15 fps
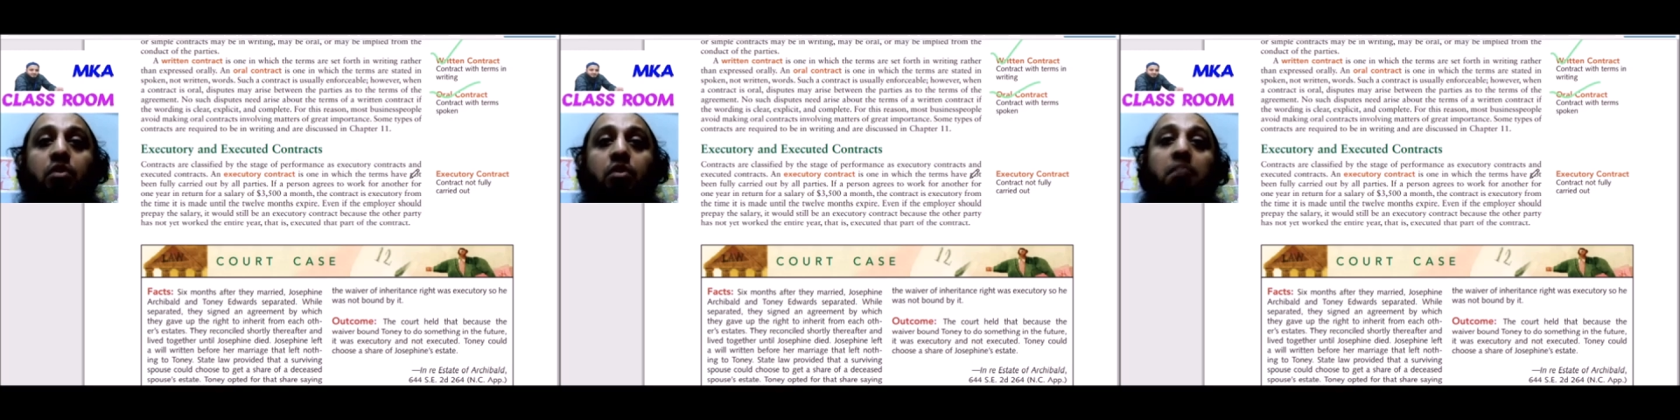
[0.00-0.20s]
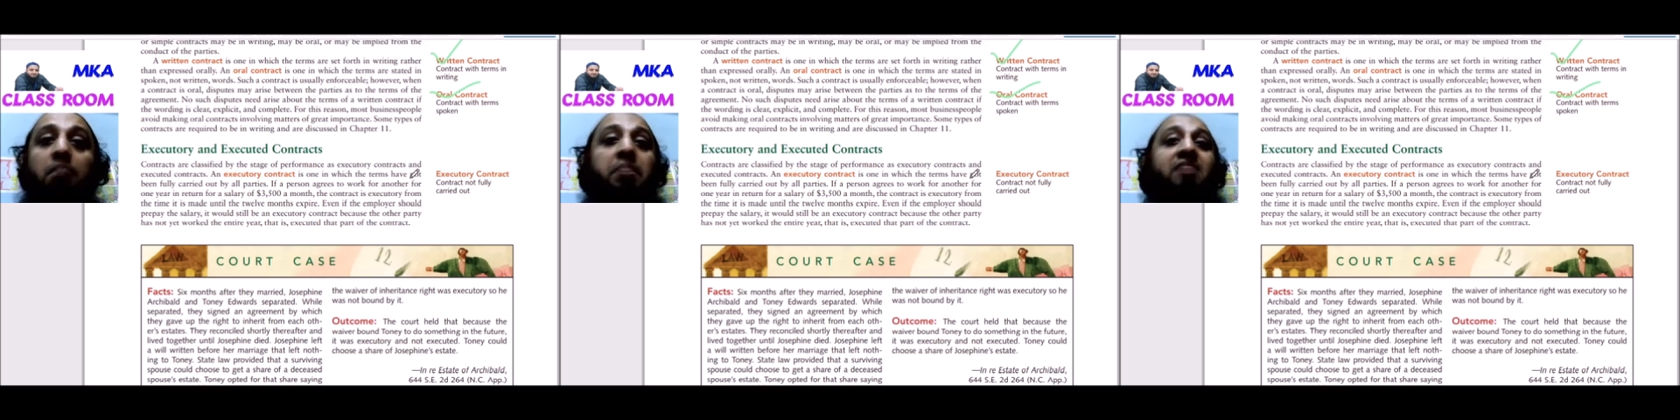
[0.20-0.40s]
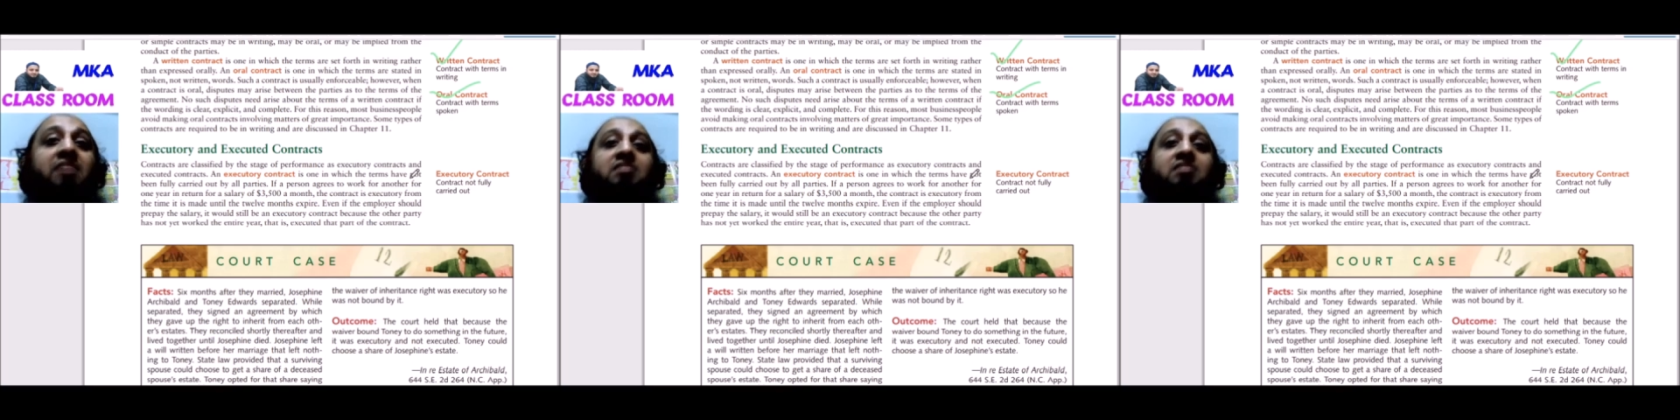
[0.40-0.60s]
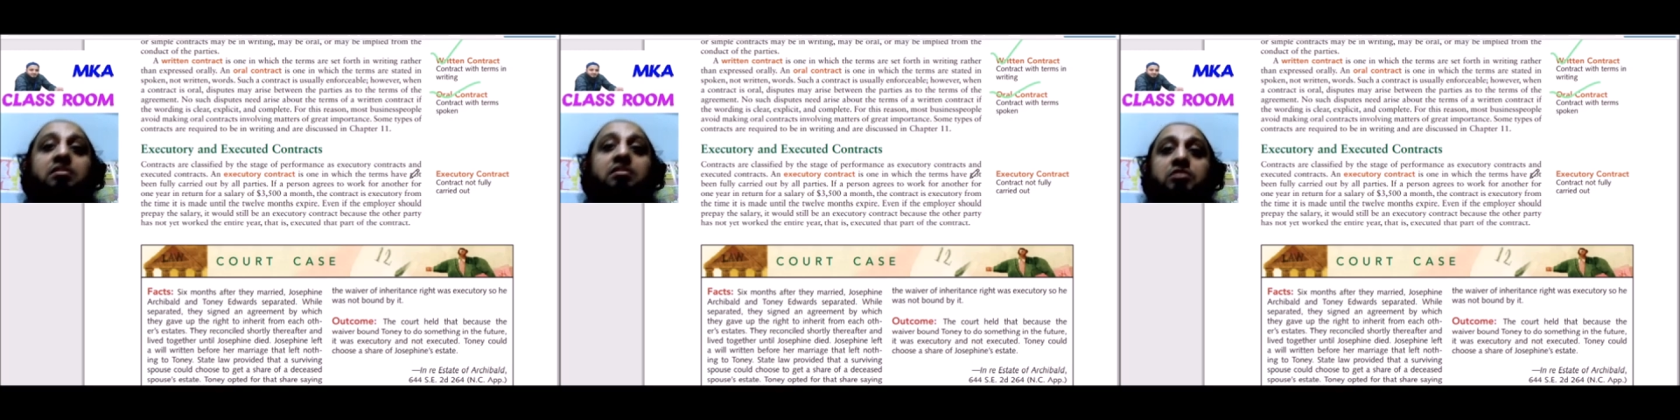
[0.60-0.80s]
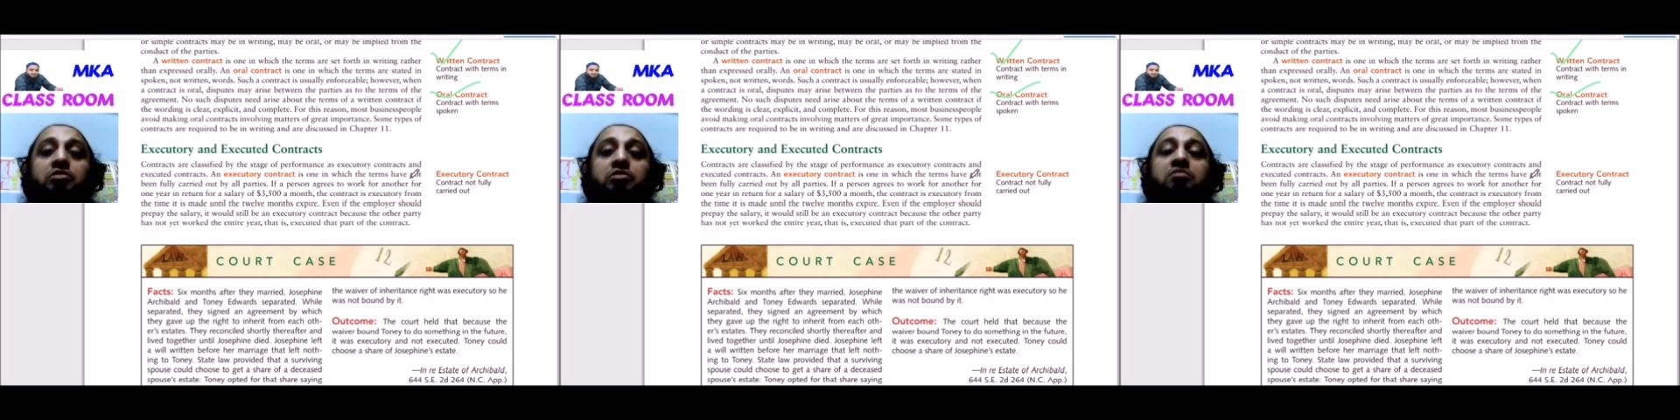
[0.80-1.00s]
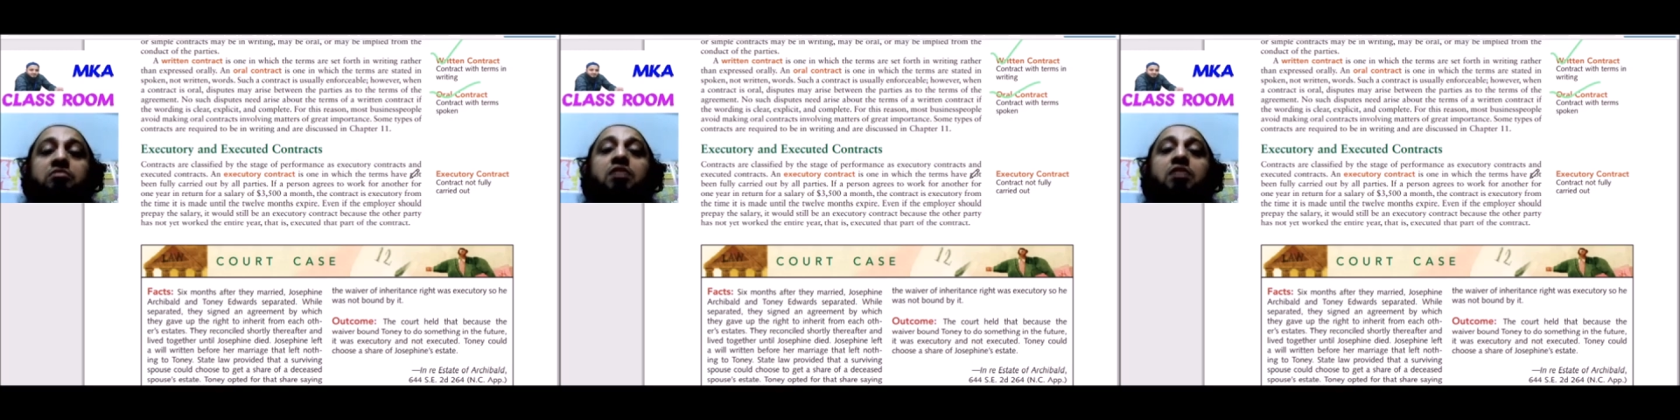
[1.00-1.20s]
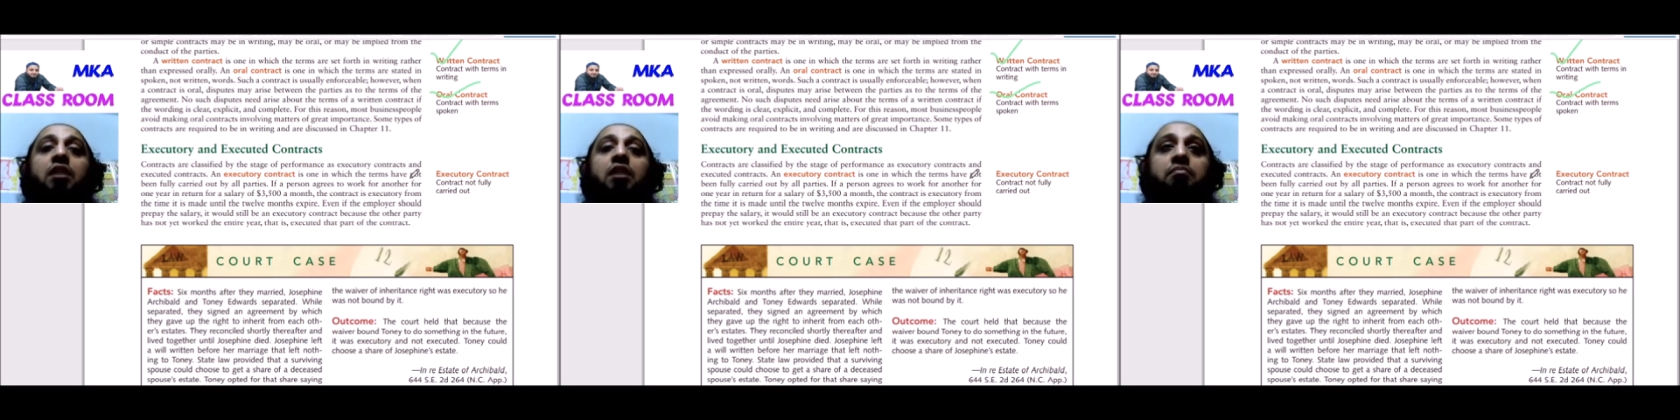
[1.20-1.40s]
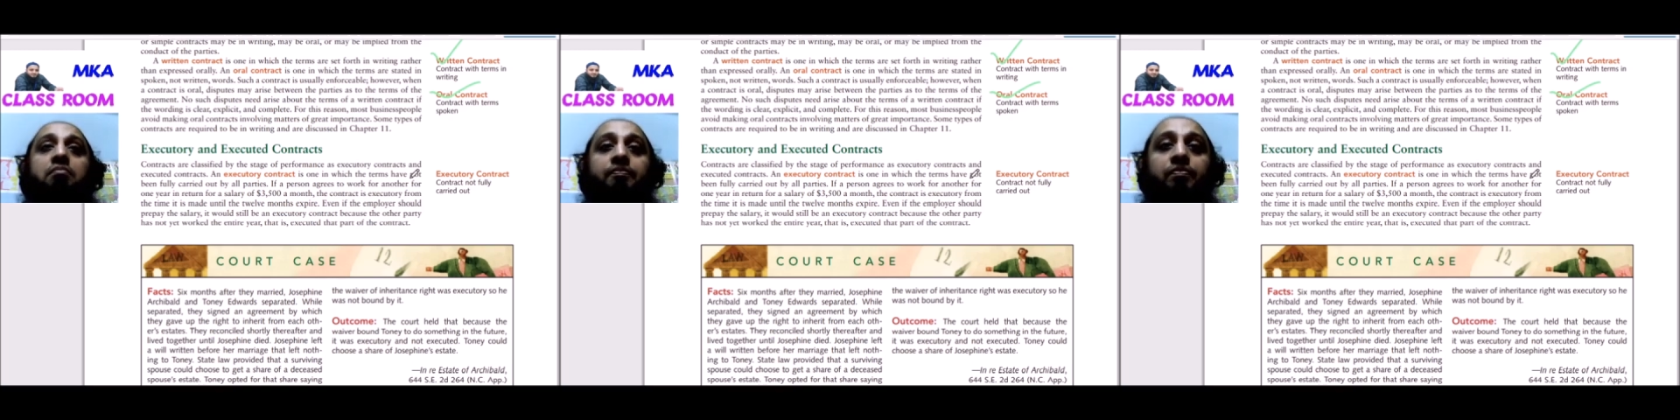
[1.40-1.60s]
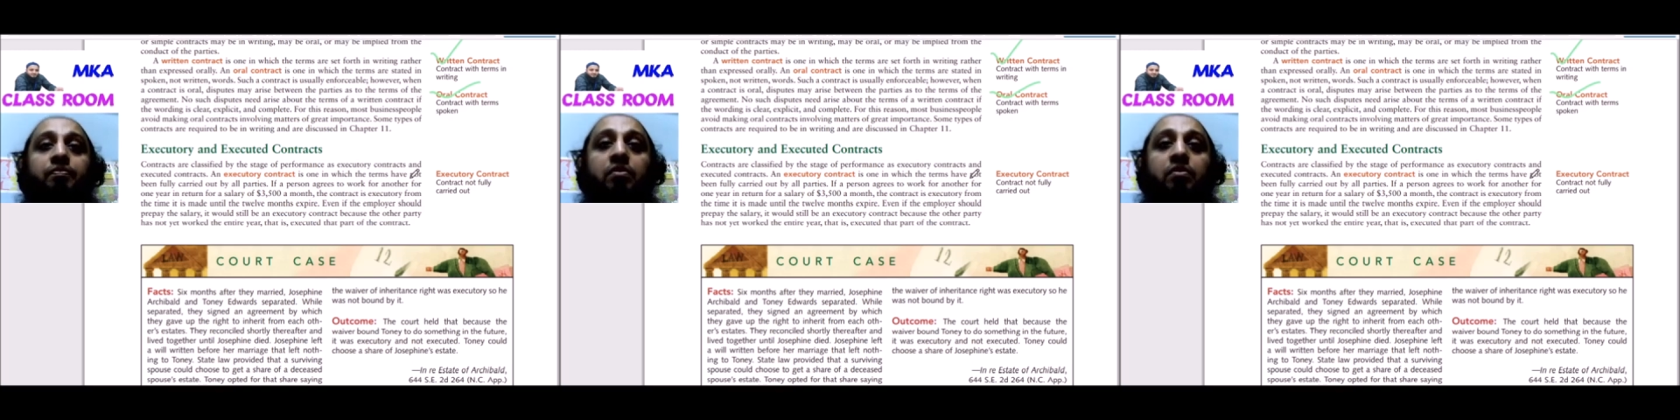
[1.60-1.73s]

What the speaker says: completed your term.